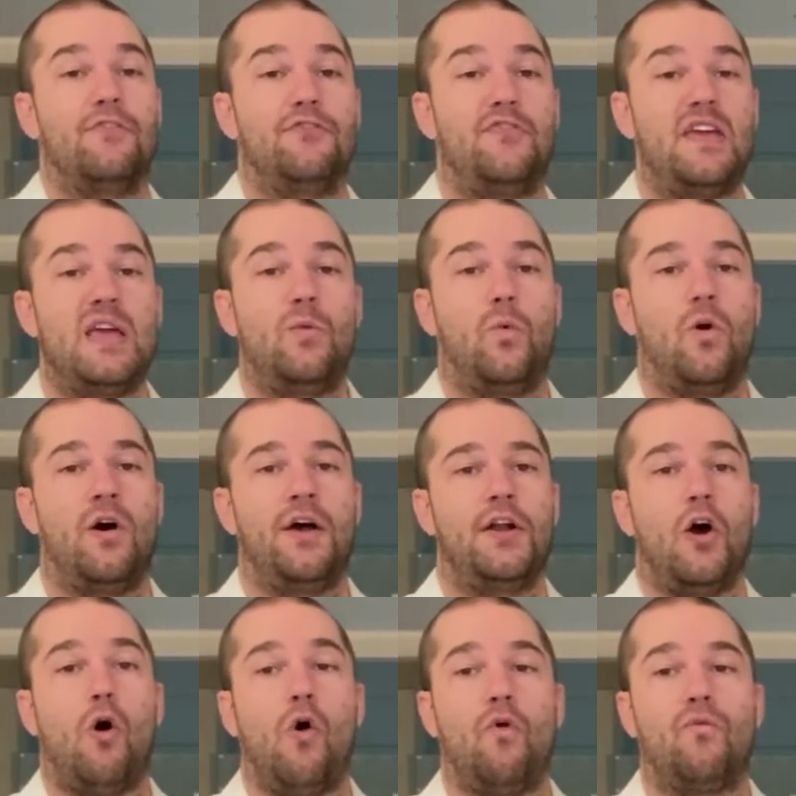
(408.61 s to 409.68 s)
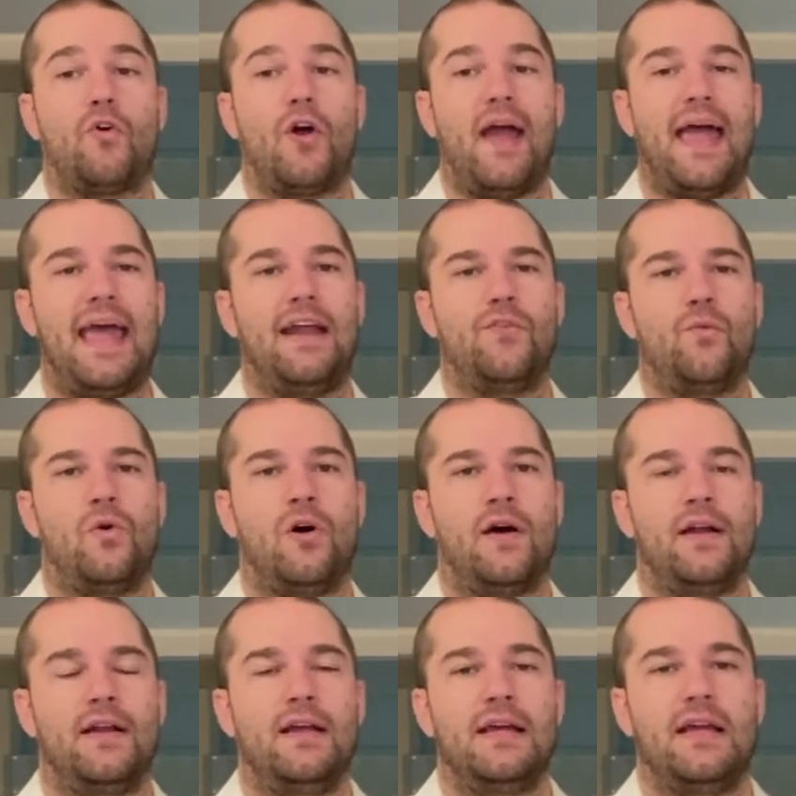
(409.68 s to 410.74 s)
V1 over
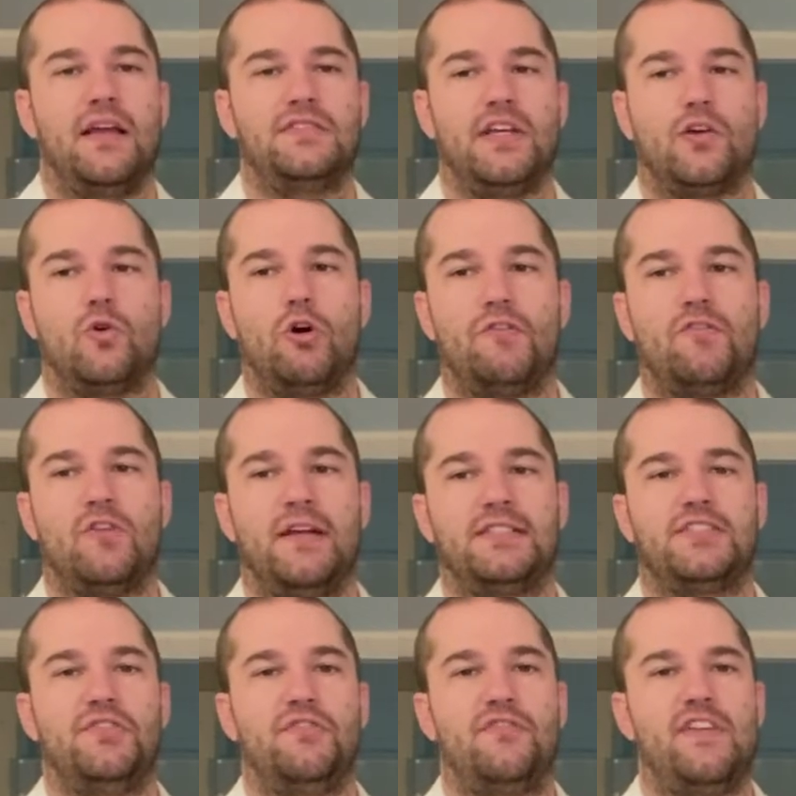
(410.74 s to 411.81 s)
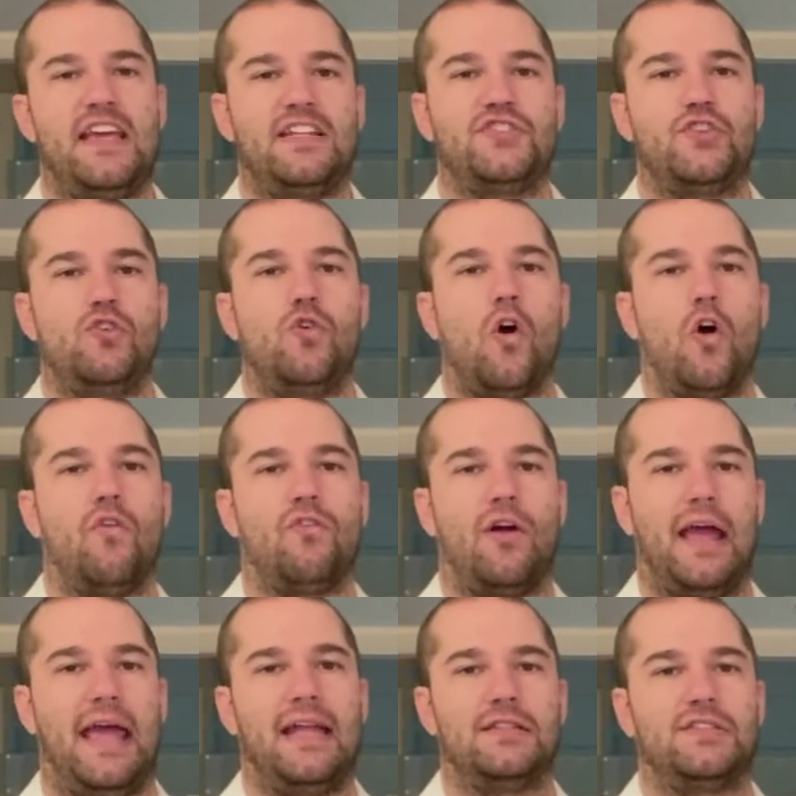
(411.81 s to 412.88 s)
N1 is equivalent to V2
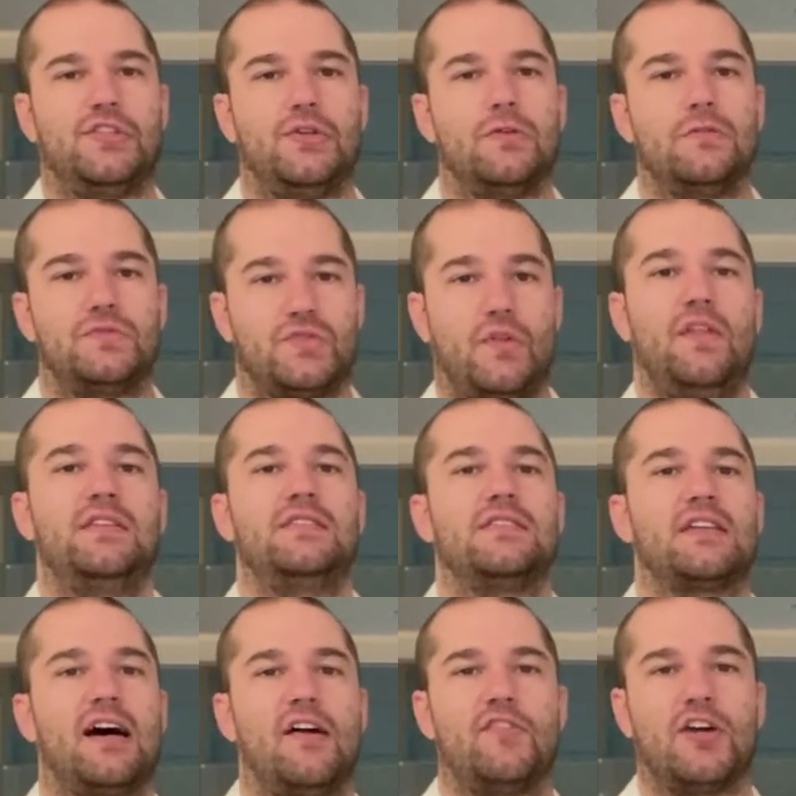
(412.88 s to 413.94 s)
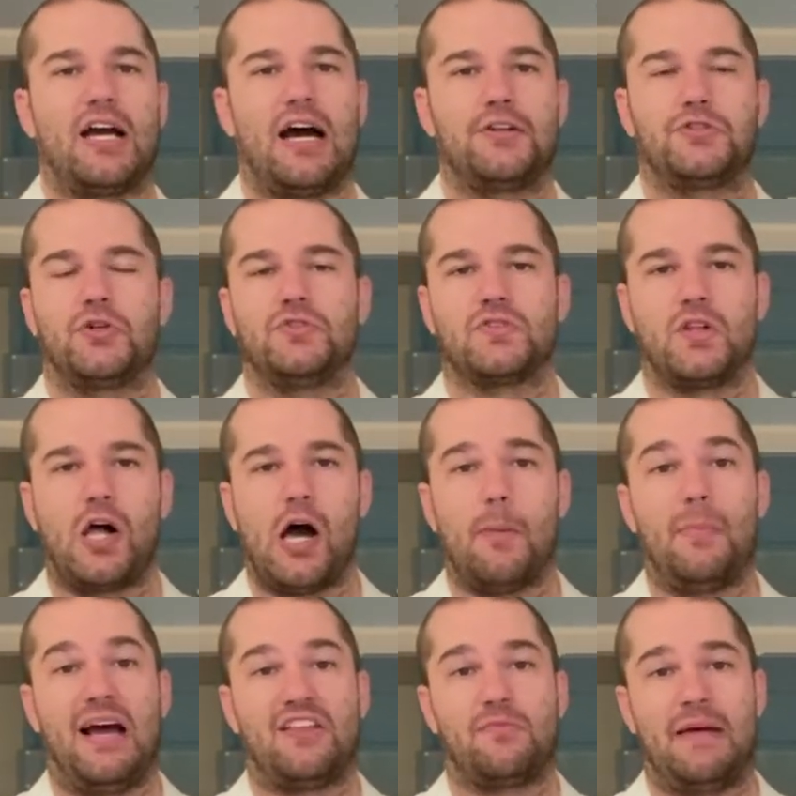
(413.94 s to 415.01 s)
over N2. So this is Avogadro's law
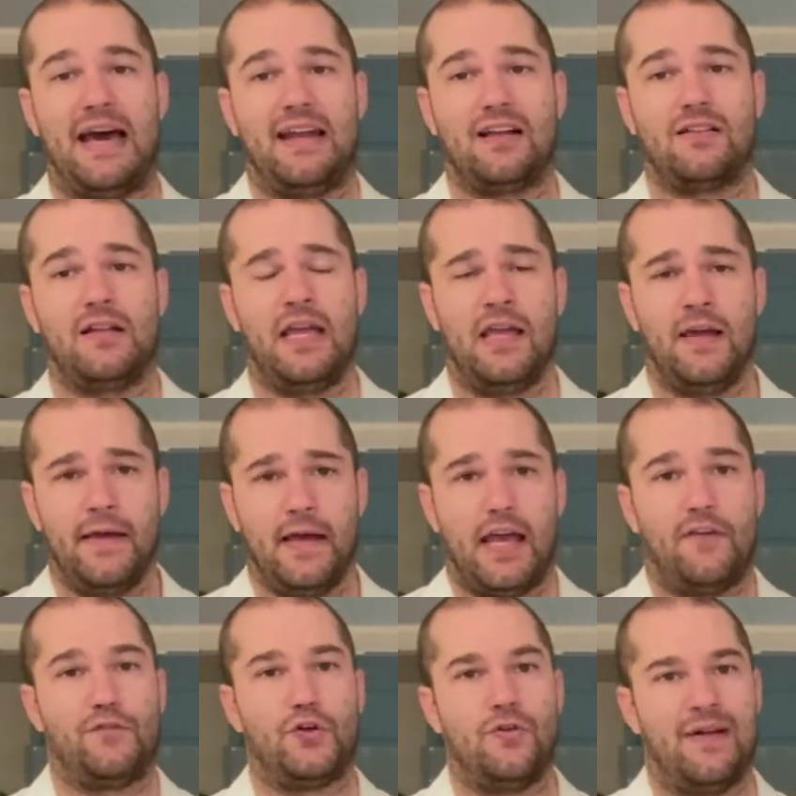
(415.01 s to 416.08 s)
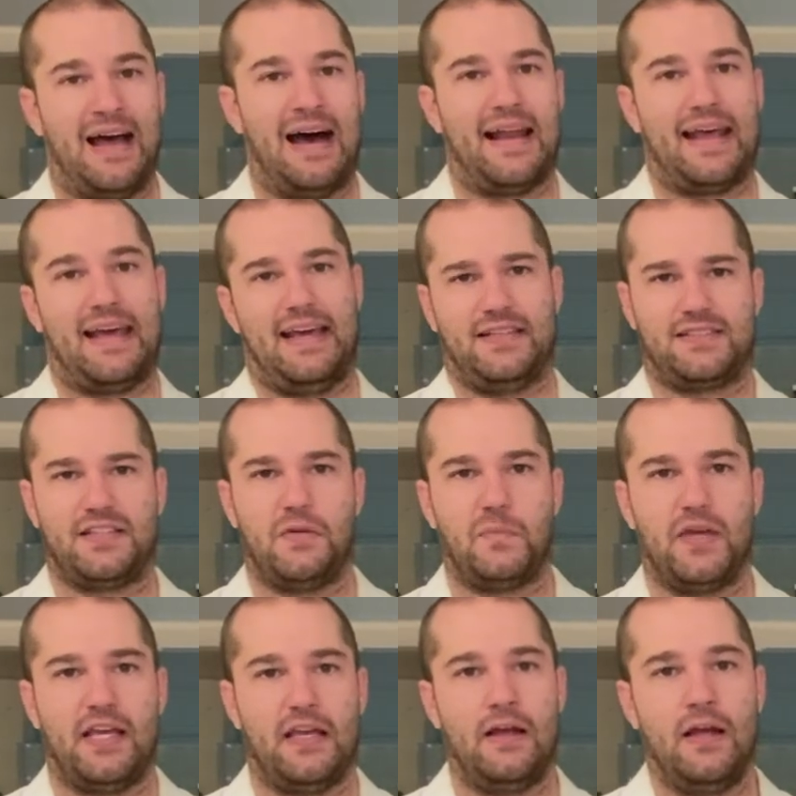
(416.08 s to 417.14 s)
mathematically. If you're not at
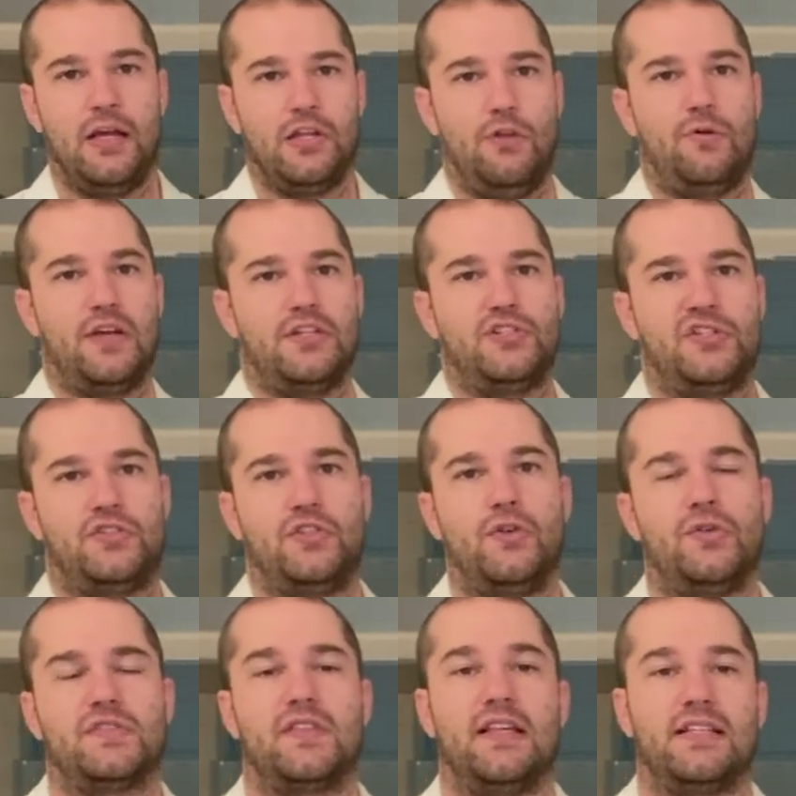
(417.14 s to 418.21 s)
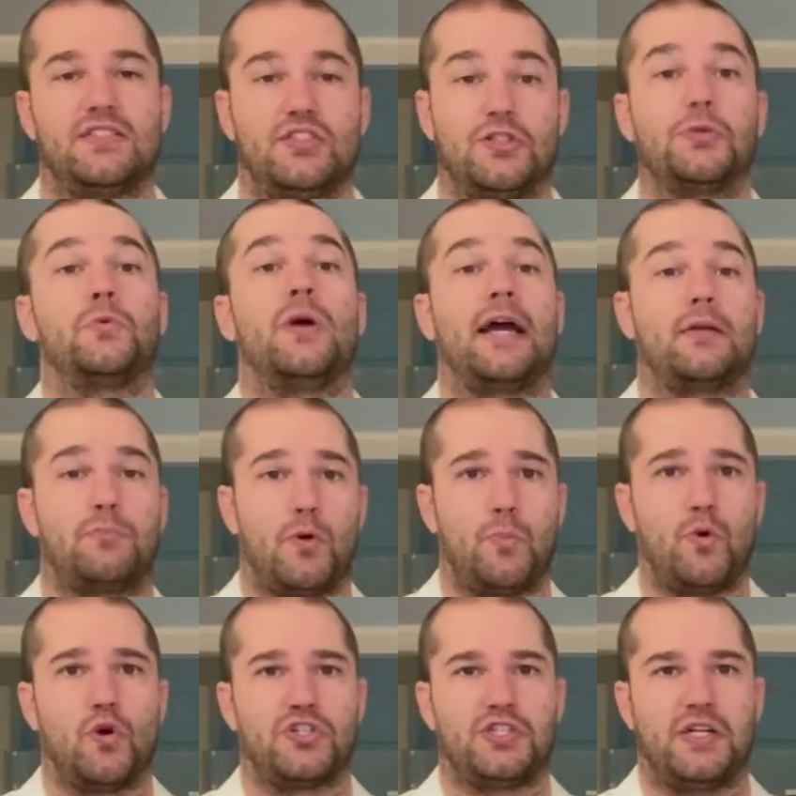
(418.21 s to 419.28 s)
STP, you can just use this direct
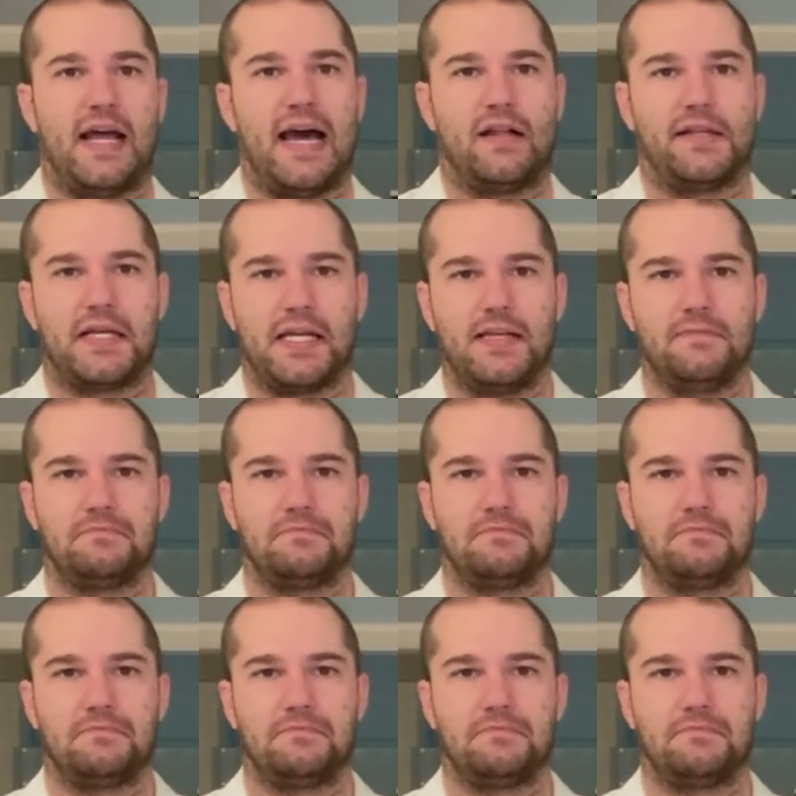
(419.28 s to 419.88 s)
proportionality.